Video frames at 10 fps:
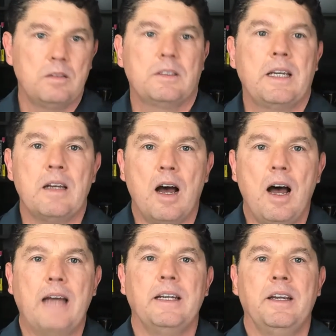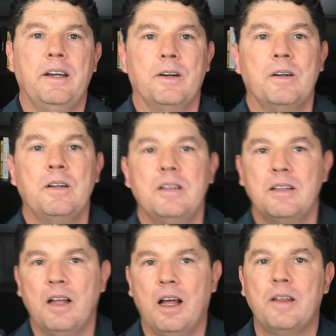it's getting hot in here. I
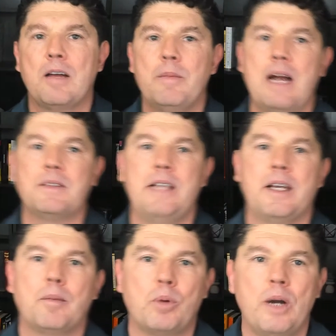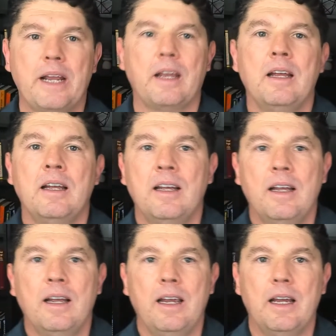think I'm going to have to take a break
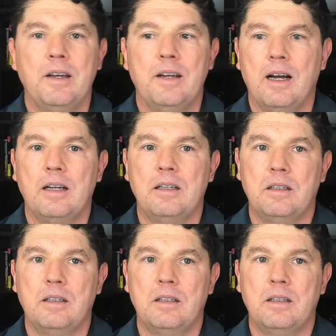and uh,